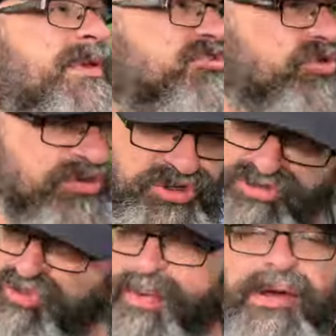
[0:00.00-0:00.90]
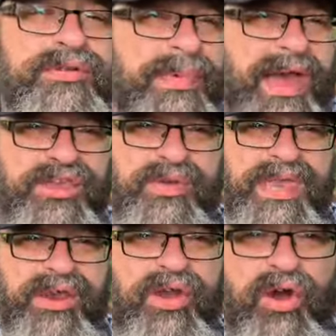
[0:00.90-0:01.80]
because you're surrounded by it, you
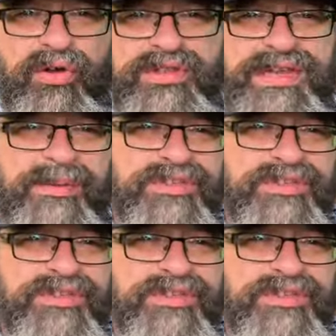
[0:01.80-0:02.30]
hear it all the time.